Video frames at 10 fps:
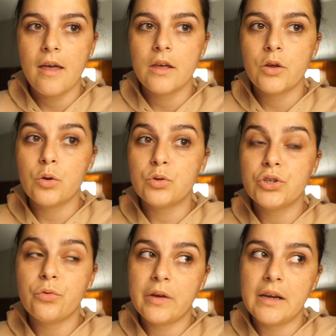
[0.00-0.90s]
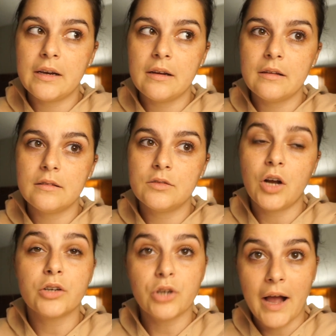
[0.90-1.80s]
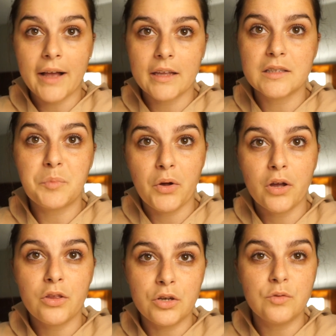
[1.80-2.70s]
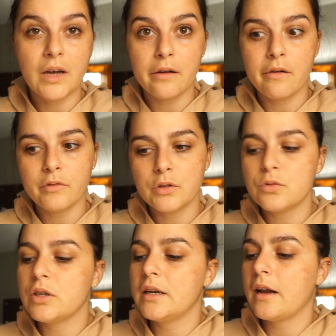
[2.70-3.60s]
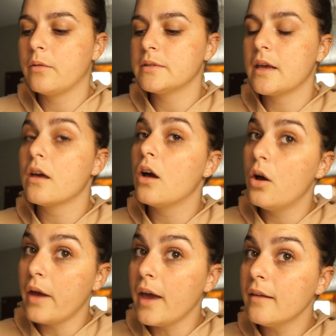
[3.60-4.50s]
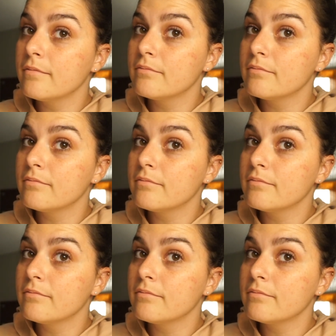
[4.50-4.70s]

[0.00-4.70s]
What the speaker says: you should read Dr. Atkins' book, The New Diet Revolution. And I was like, okay.